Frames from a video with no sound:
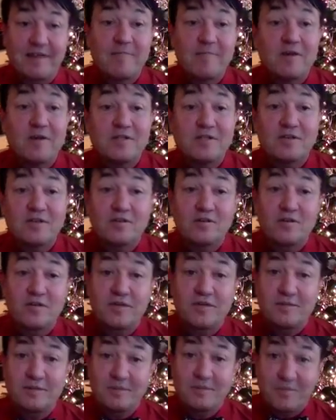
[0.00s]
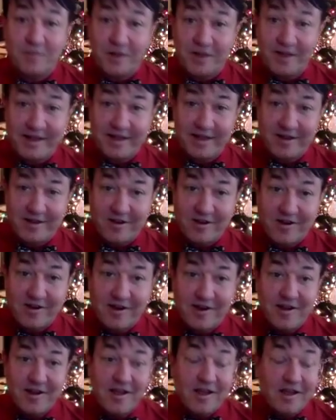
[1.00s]
I'm also going to be bringing
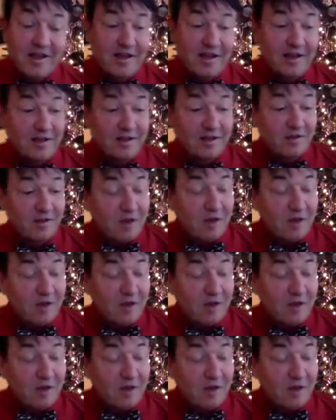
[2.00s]
on uh,